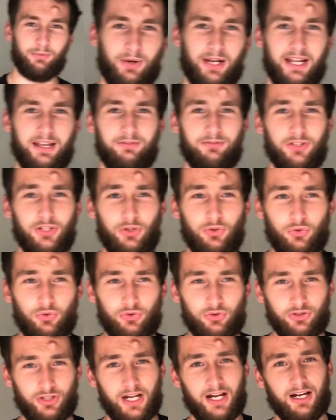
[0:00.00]
Whenever you
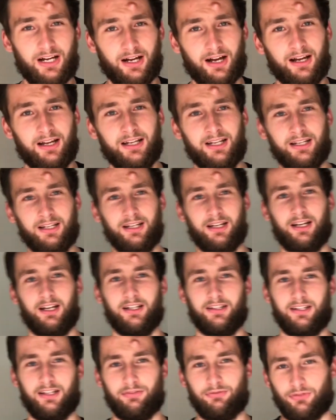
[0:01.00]
start
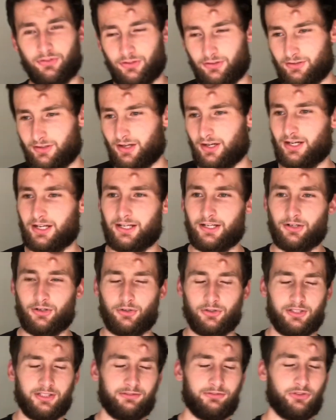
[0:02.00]
a different diet
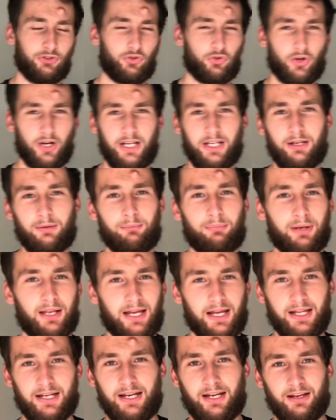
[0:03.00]
or different training
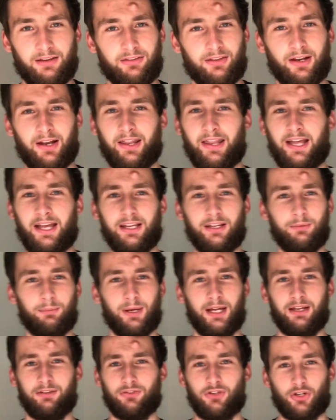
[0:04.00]
plan, anything like that, you
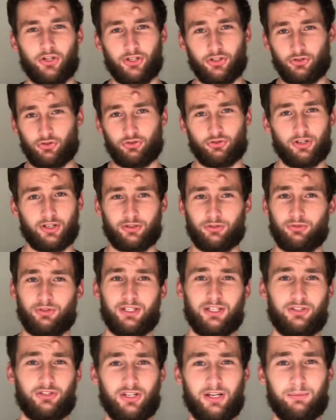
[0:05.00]
may have got an instructor
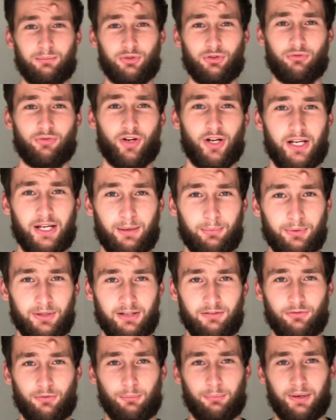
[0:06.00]
in the gym to write you up a
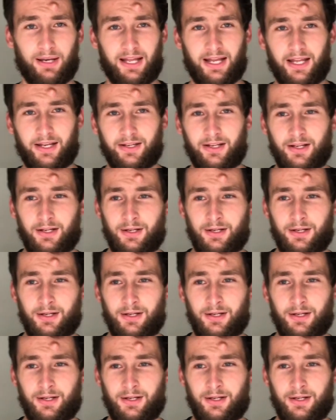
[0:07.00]
different plan.